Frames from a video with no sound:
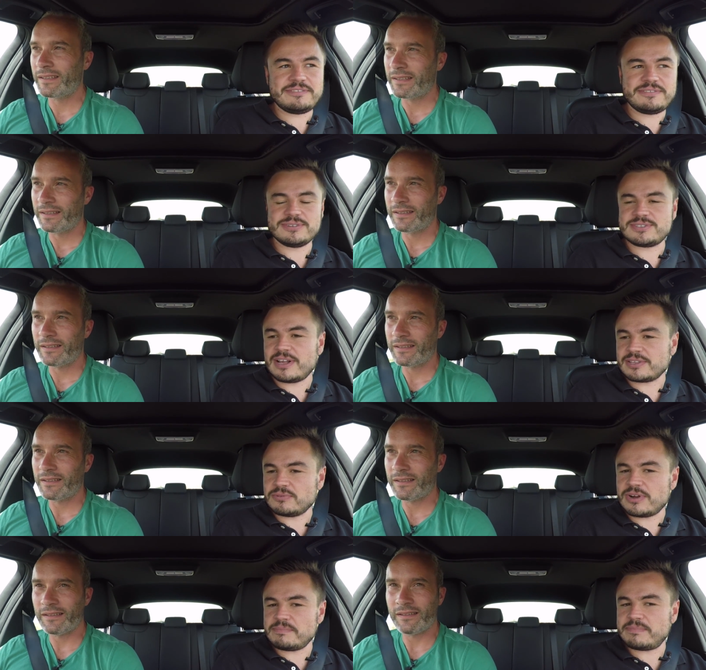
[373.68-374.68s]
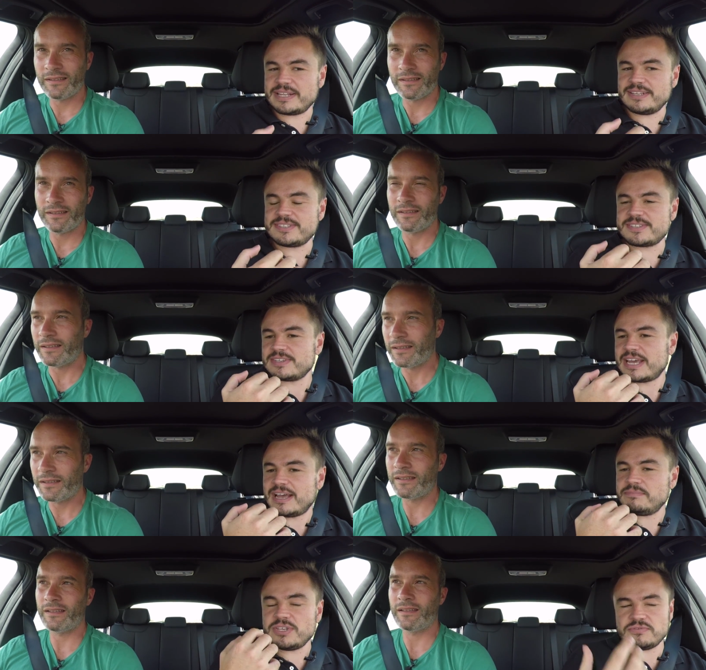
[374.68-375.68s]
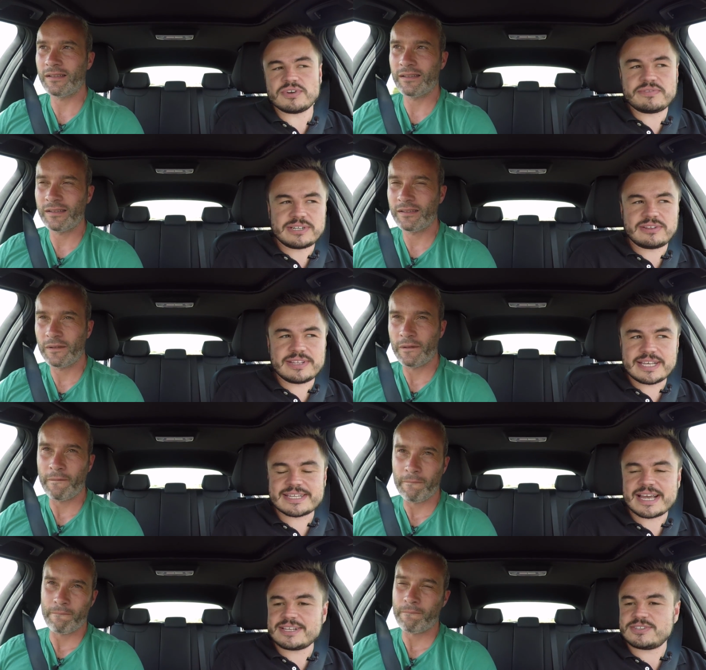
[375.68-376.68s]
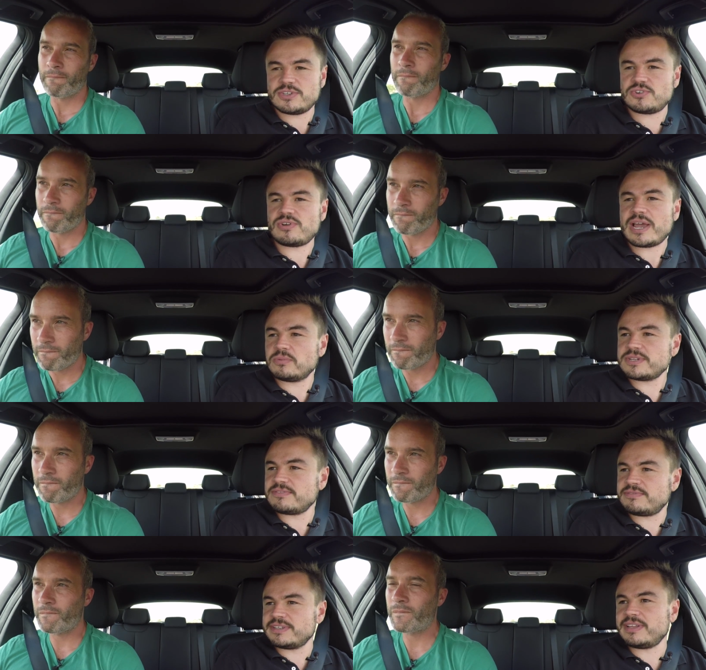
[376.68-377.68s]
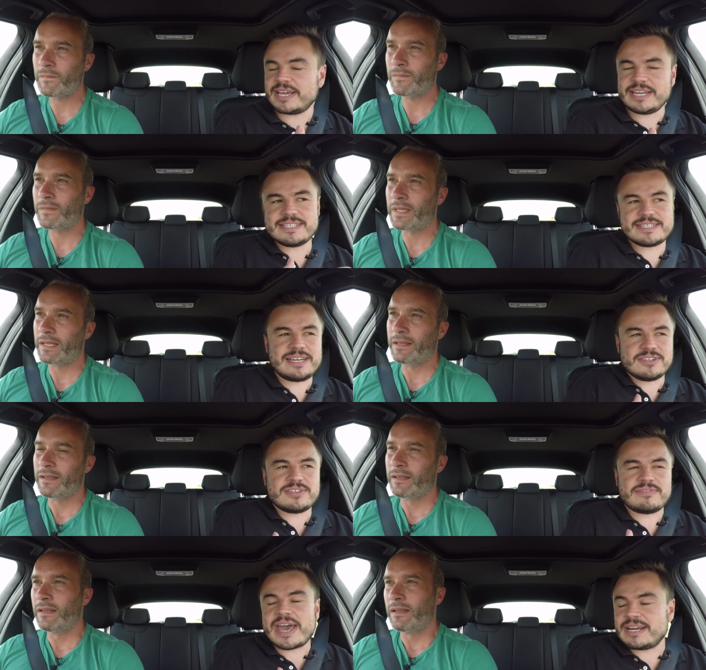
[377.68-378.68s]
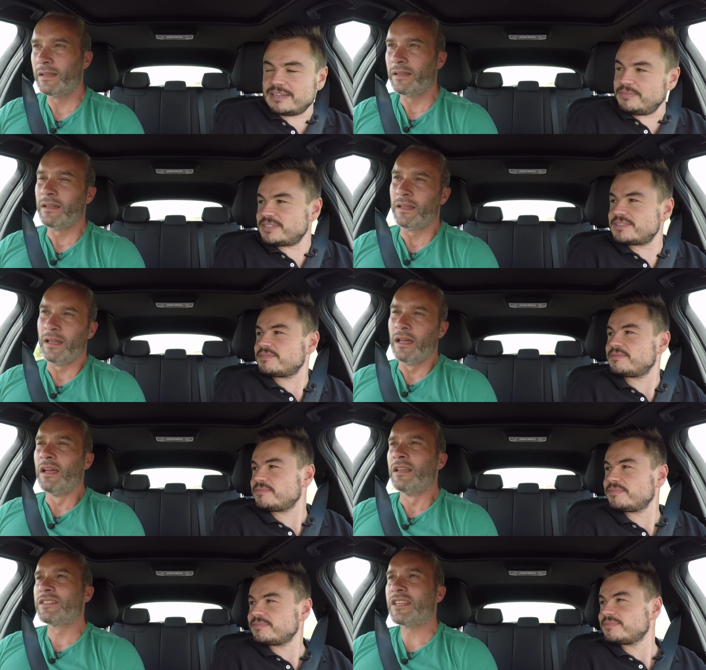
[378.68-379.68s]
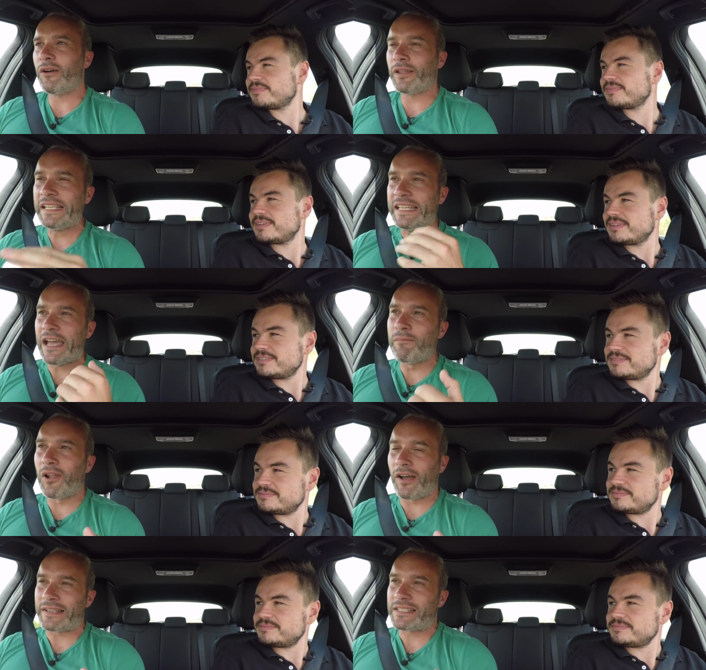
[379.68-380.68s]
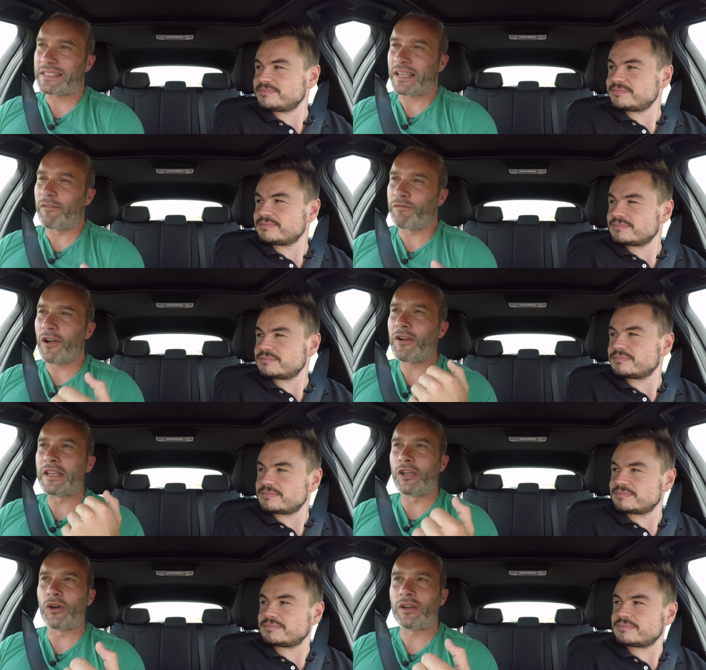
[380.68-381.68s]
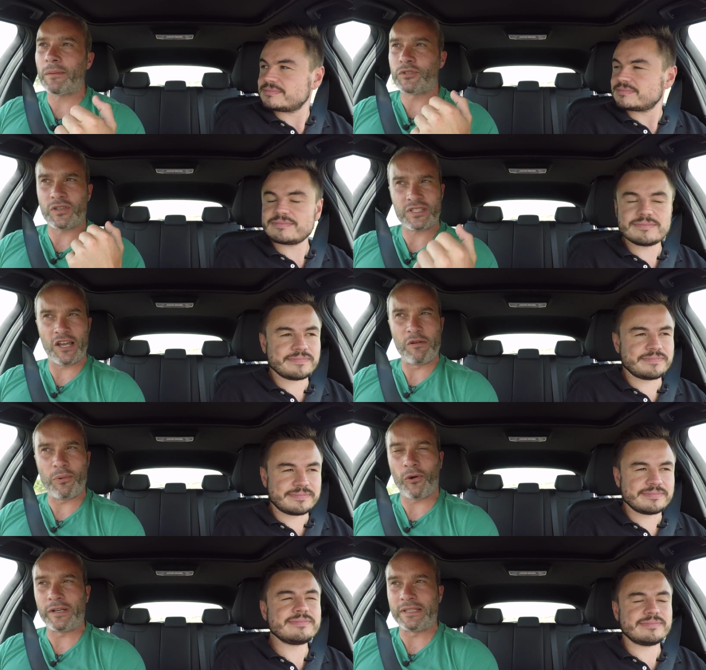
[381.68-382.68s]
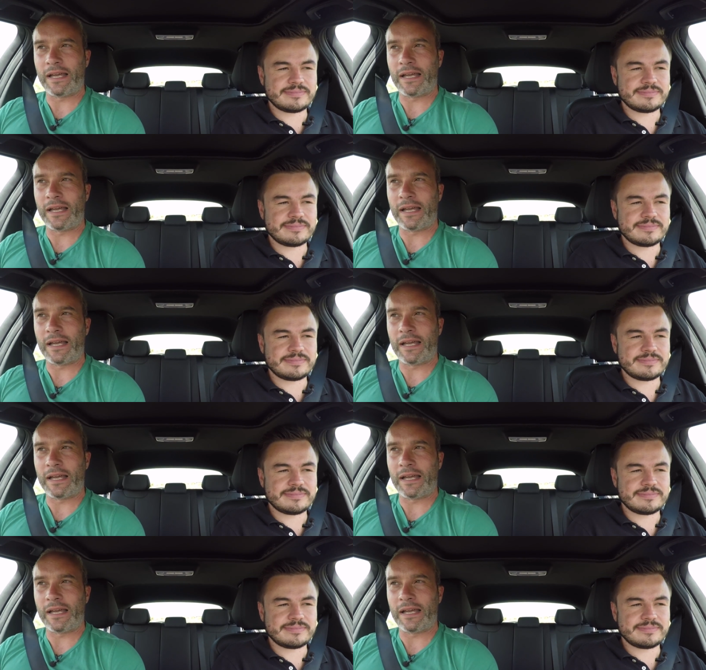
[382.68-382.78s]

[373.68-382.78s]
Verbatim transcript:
Speaker 1: feels like the right balance. You've driven a lot of these cars on the track. What does it feel like at its sort of outer limits?
Speaker 2: So I think the M lights are very good up to a certain point.